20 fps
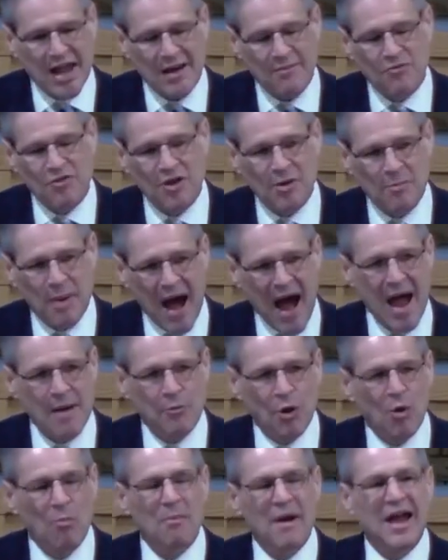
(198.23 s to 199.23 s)
the Bible
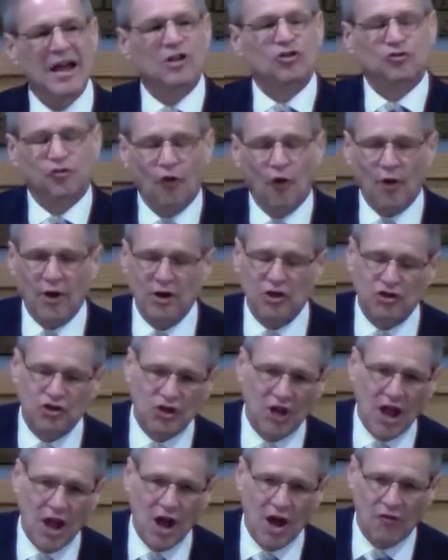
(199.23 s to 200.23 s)
makes for
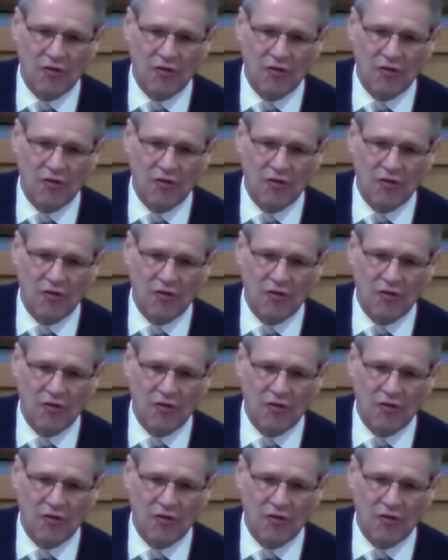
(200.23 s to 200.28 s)
itself,